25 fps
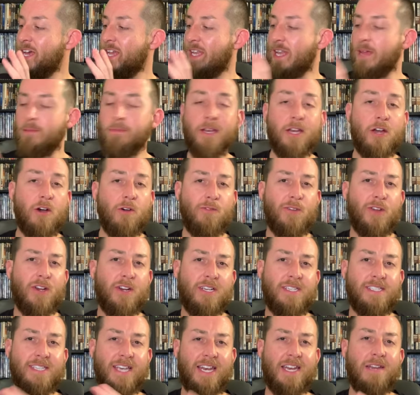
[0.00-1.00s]
Let me know if you're
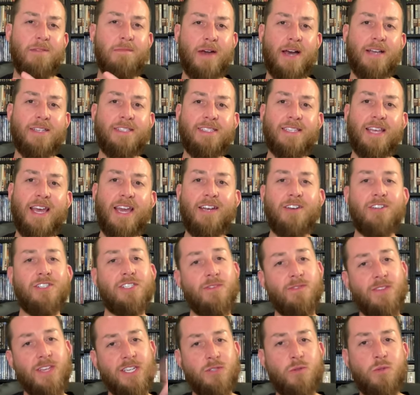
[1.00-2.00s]
excited about sliders,
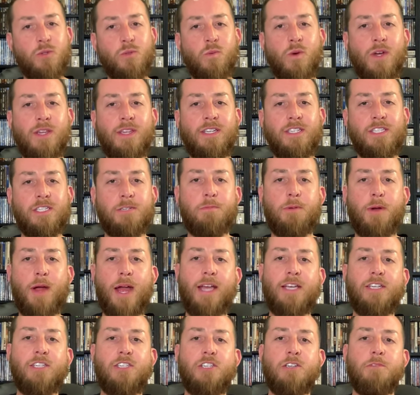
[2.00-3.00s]
if this was one that
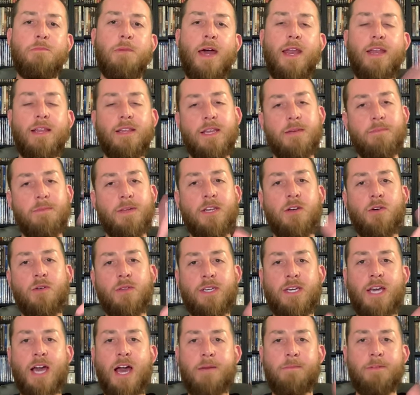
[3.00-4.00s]
surprised you about it. Let me know in the
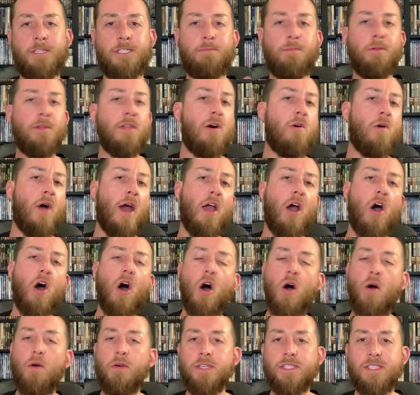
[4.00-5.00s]
comments below. I
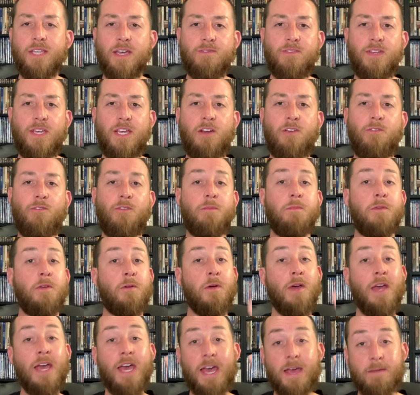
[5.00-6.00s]
always love to hear from you.
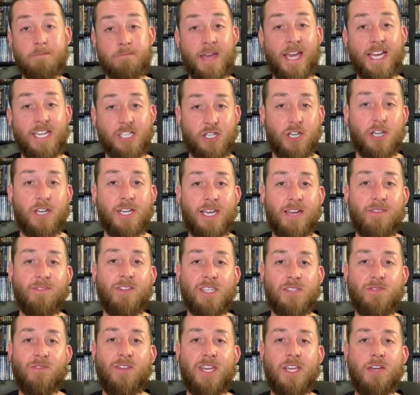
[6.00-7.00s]
Make sure to give
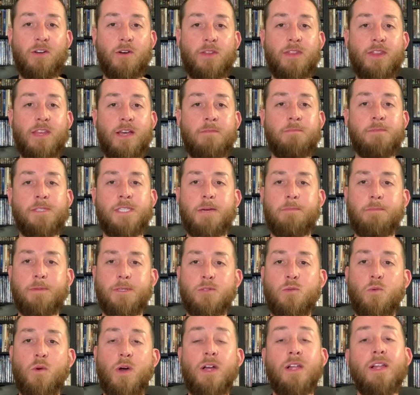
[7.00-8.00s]
this video a thumbs up
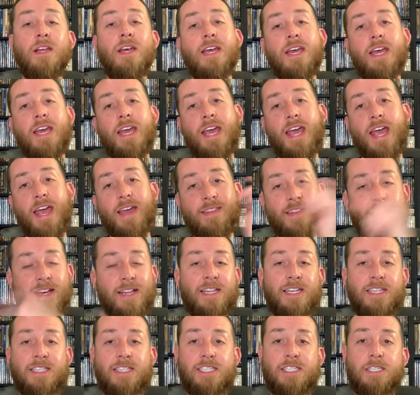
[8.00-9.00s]
as well and then
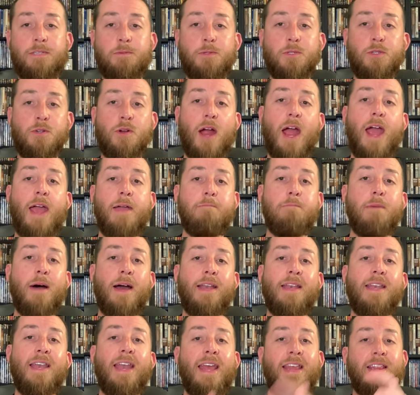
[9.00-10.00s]
click the subscribe
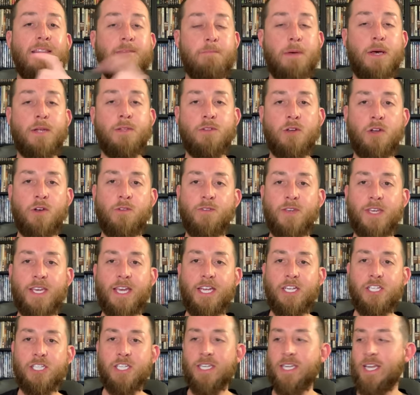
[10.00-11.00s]
button and the bell
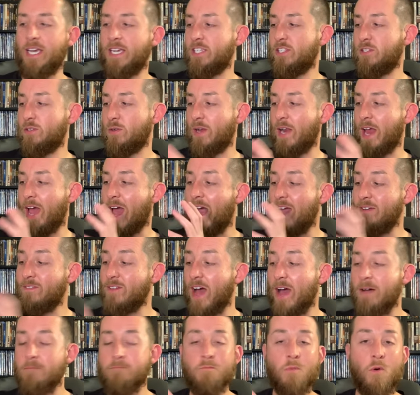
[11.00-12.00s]
notification next to it. I've
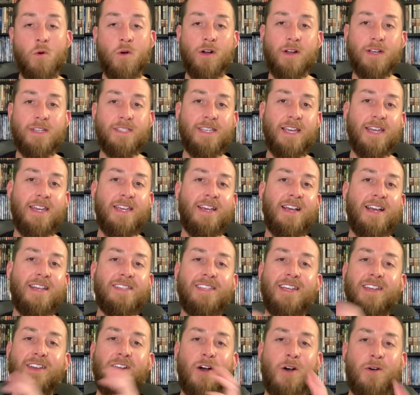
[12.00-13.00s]
got more exciting
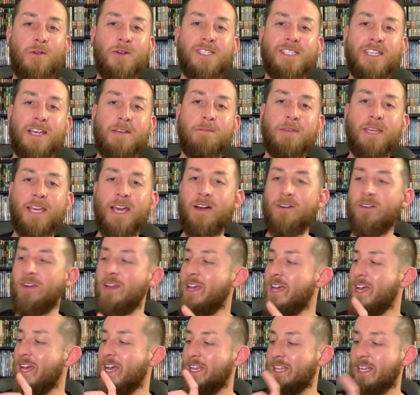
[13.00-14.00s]
content always coming out.
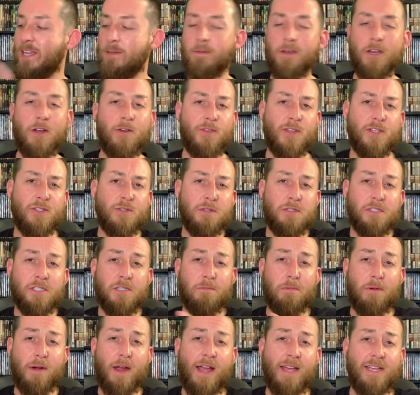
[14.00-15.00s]
Let me know if this one
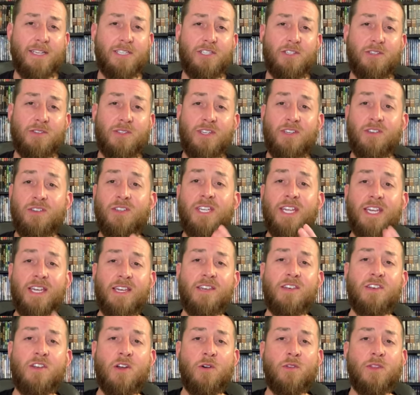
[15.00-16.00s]
surprised you, that you
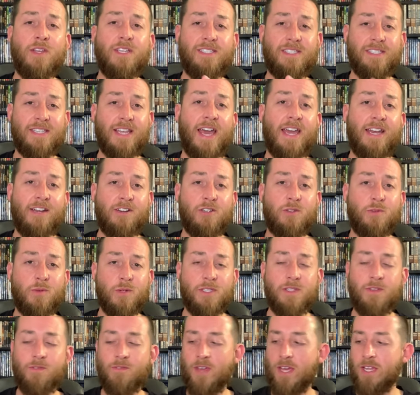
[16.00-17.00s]
didn't know that sliders
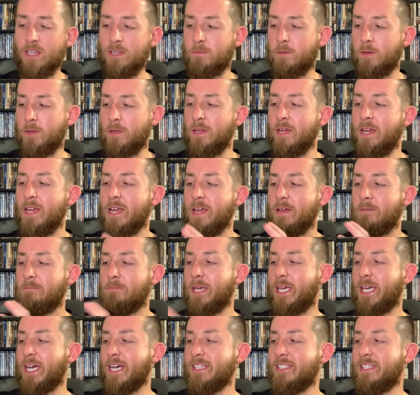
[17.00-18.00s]
was available
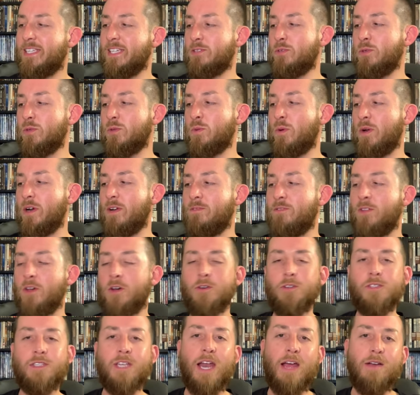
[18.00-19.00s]
because this was one of
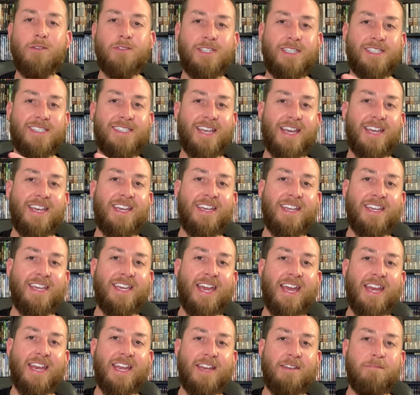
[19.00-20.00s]
those that I was excited to
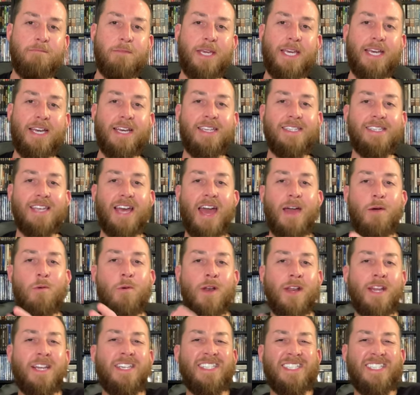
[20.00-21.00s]
get in because I
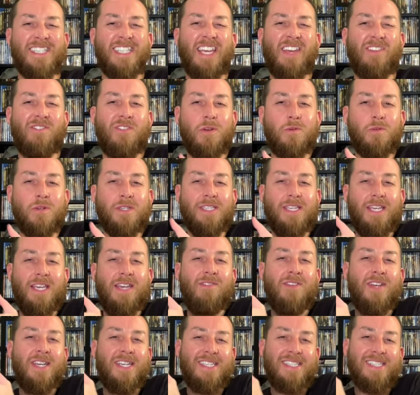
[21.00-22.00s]
wanted to see if it was
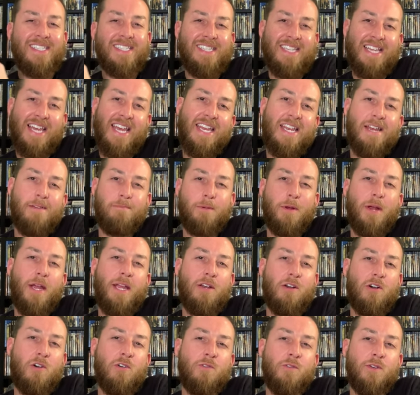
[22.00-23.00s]
even a slight
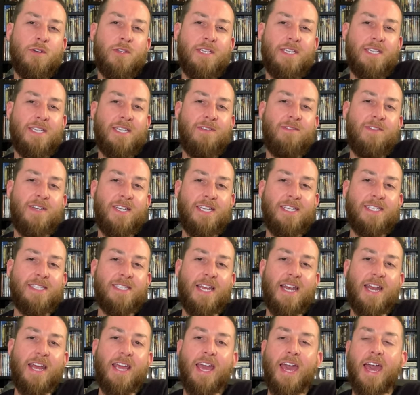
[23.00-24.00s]
upgrade over the DVD
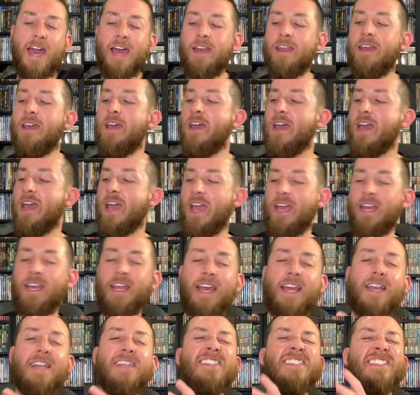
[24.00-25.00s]
set I had. And,
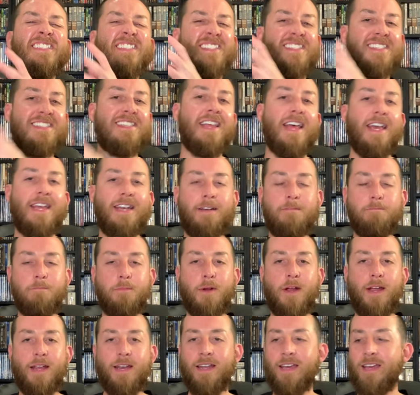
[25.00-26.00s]
and it's a slight
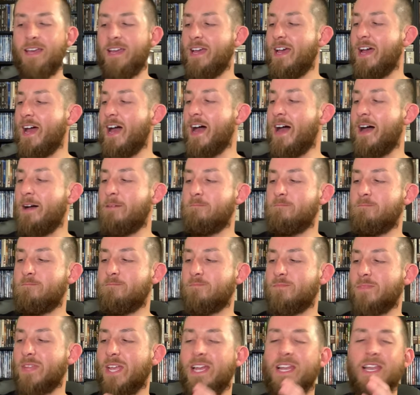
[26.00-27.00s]
upgrade. Um,
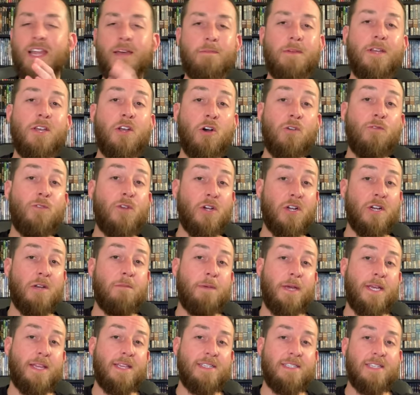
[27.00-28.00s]
and let me know if you're going to
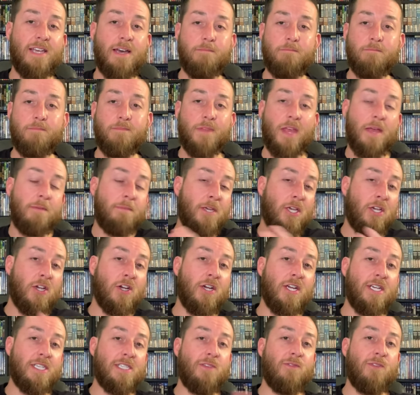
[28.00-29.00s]
pick this up. I'm
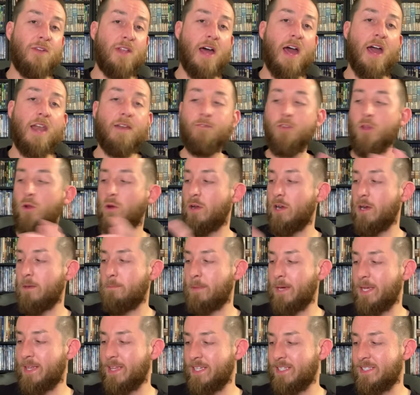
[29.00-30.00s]
curious if a lot of you are going to
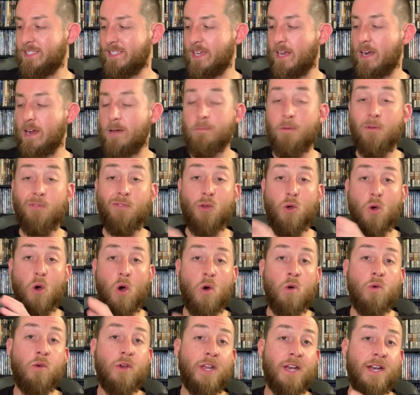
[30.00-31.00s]
pick this setup if you
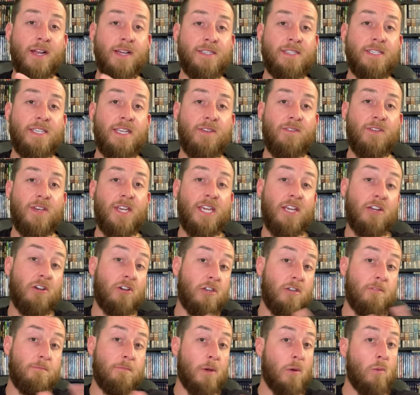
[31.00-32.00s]
own it on DVD or
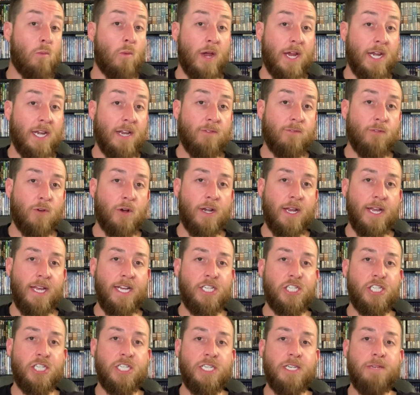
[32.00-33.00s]
you've been waiting for an
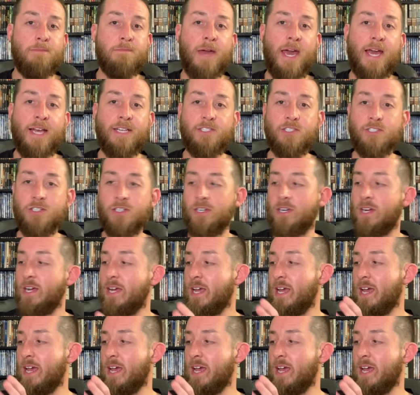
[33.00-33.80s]
HD master.